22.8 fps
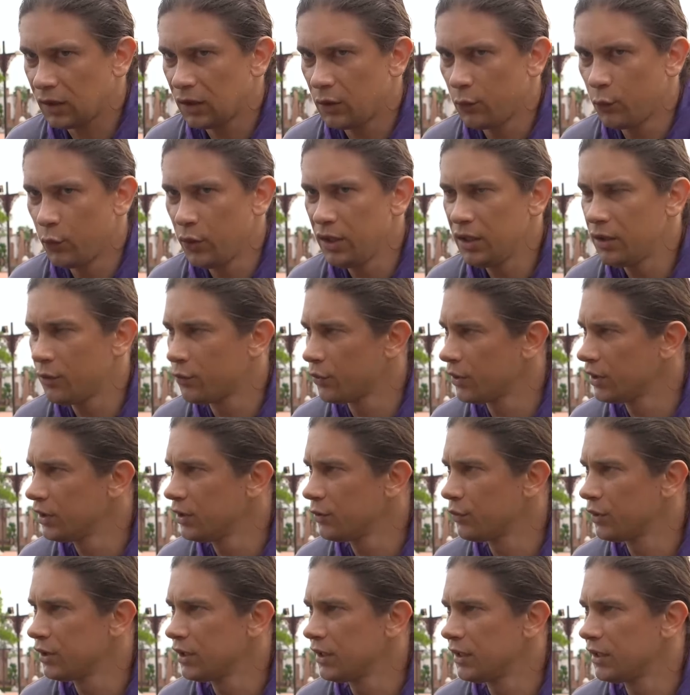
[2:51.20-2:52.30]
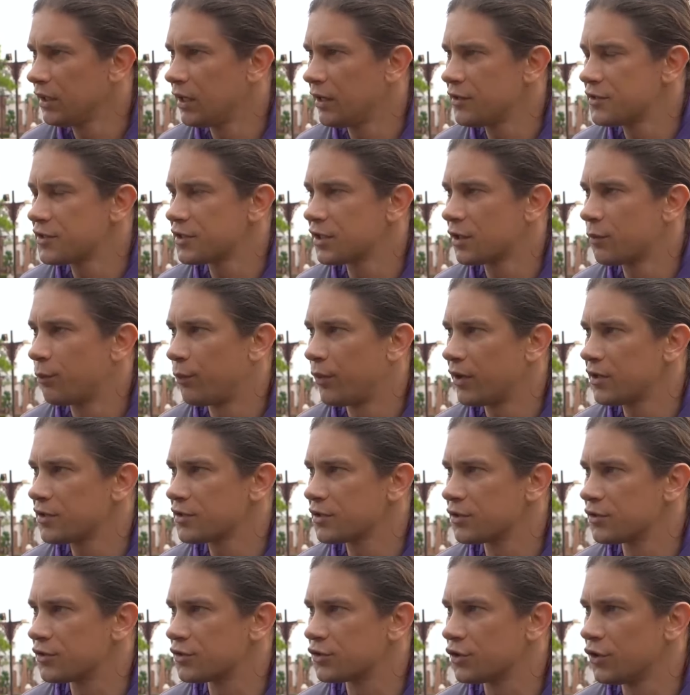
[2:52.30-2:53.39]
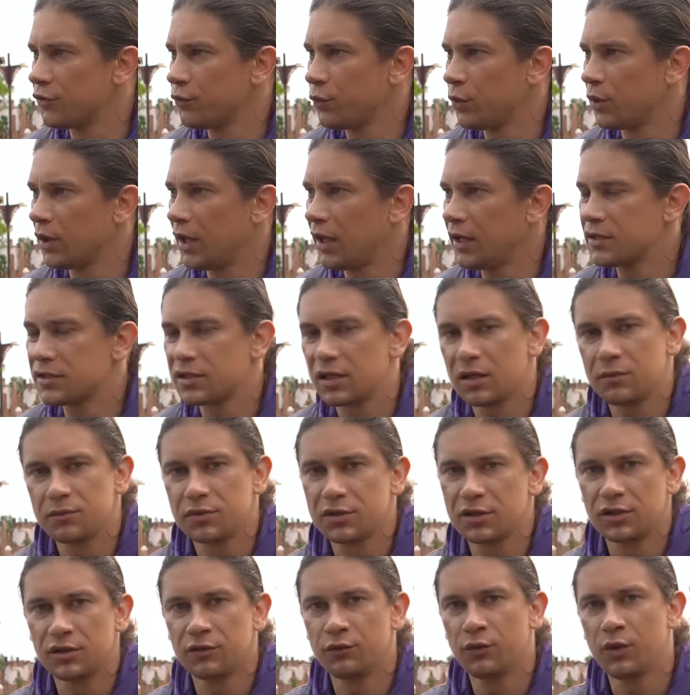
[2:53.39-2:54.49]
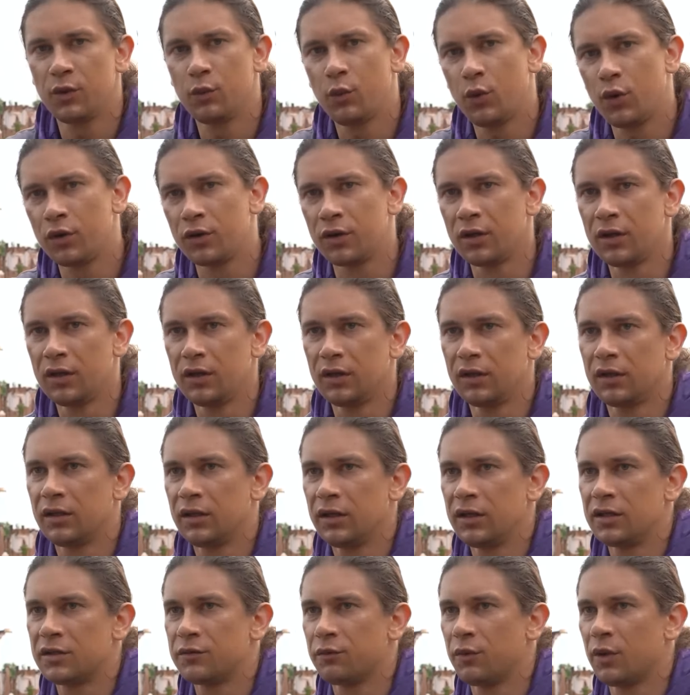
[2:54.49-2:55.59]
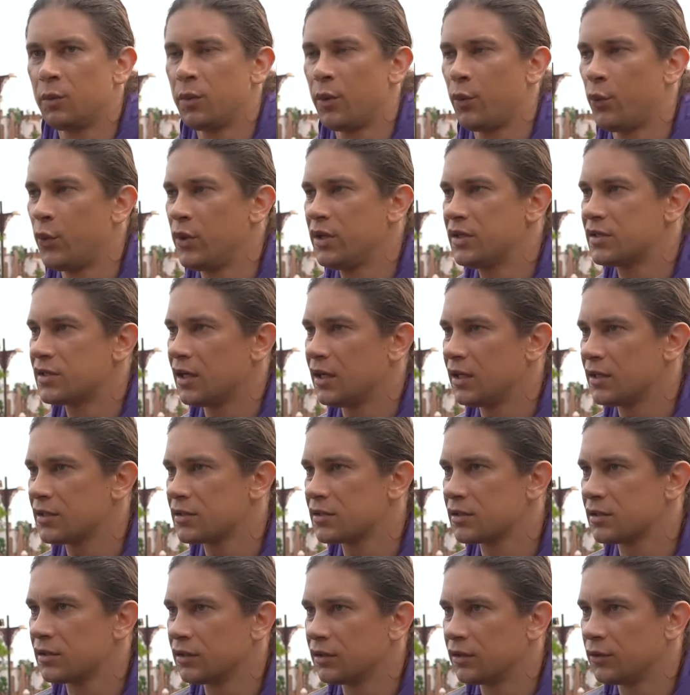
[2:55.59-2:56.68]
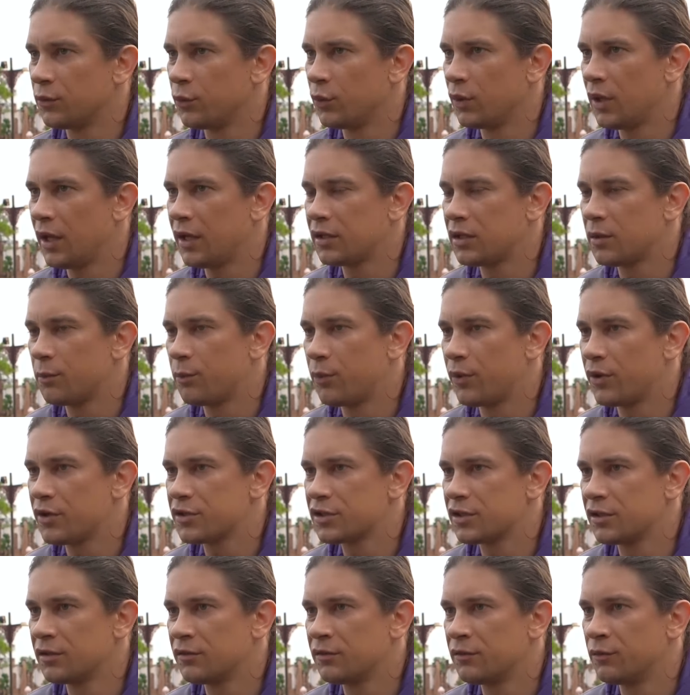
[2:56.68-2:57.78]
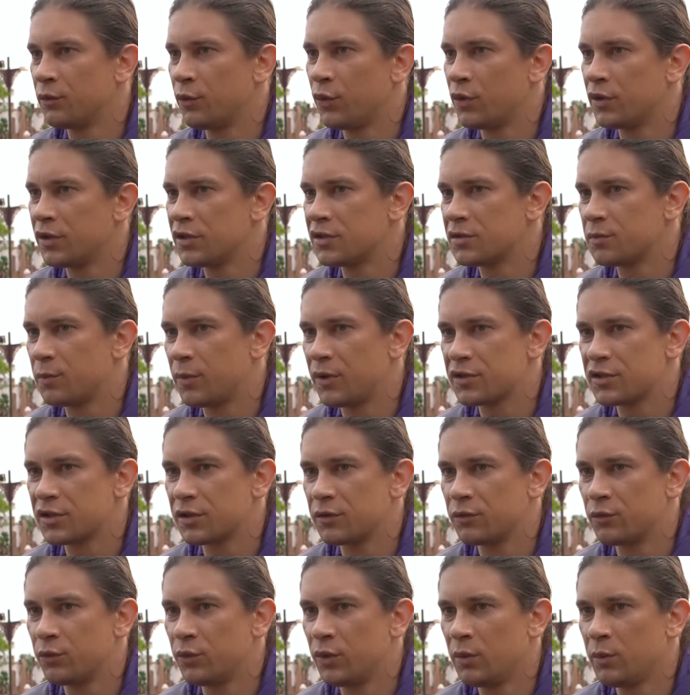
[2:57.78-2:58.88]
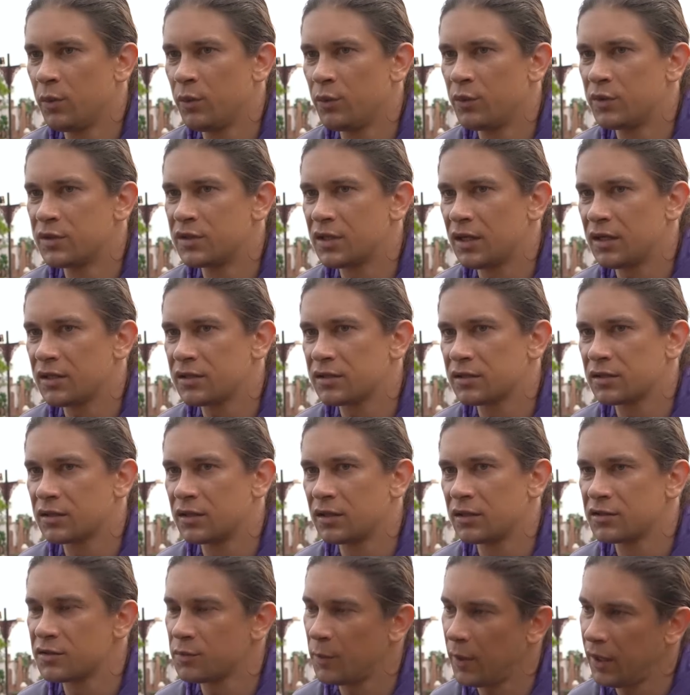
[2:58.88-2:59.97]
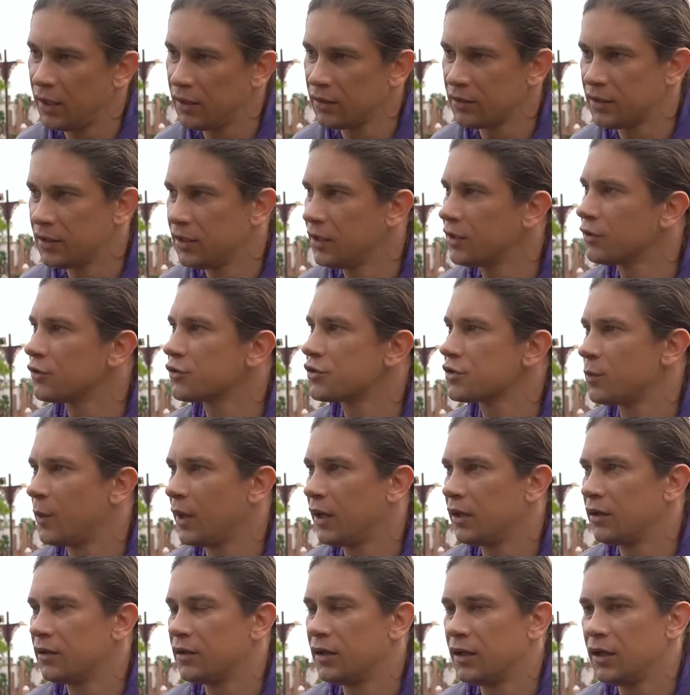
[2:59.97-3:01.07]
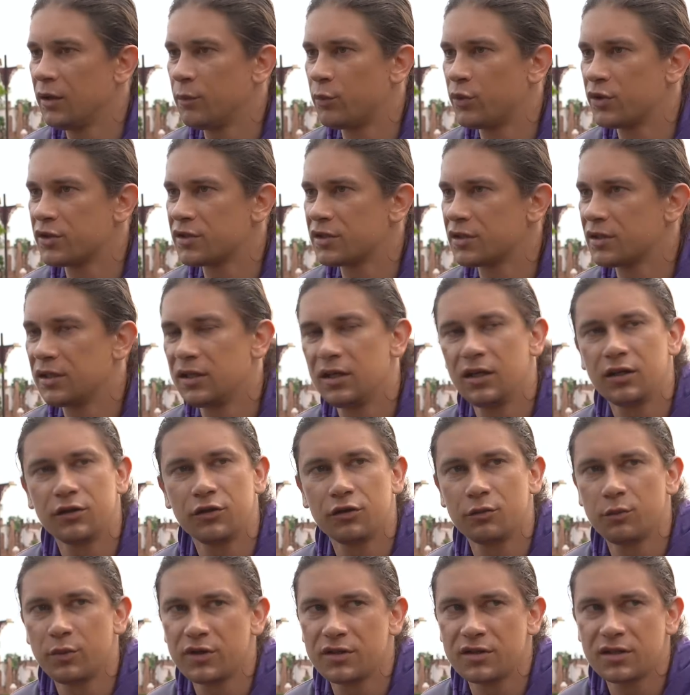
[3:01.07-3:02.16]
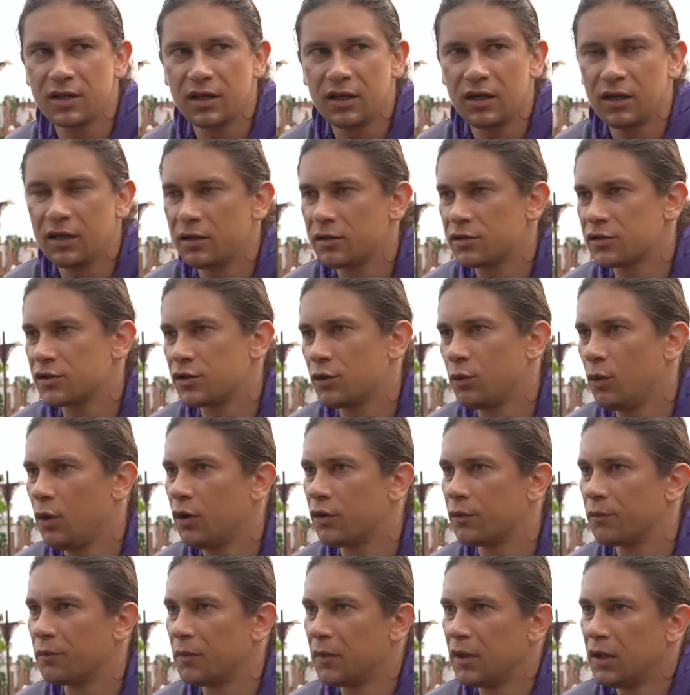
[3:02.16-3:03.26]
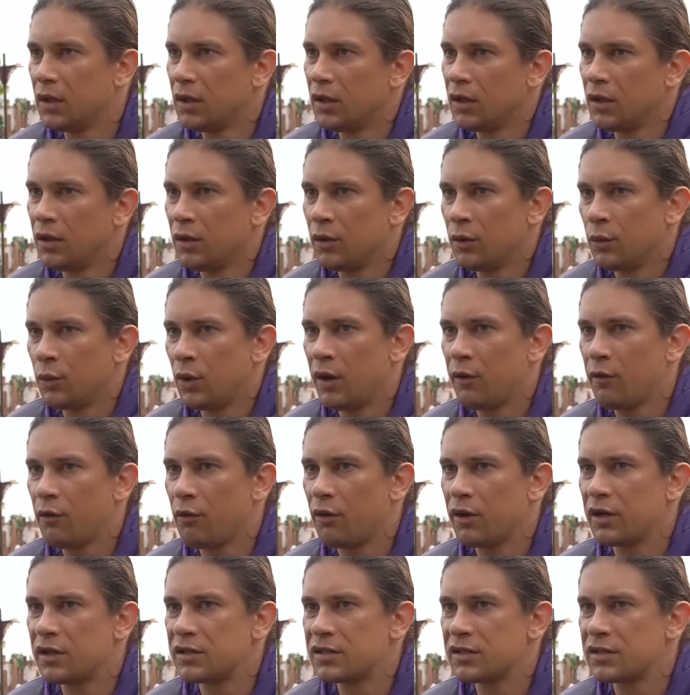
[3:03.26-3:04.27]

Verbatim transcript: we are really, really egoistic person. So if we like something, we want it will be with us. We like the person, we want this person will be with us. Can smile here, not smile there, breathing here, not breathe there, and so on everyone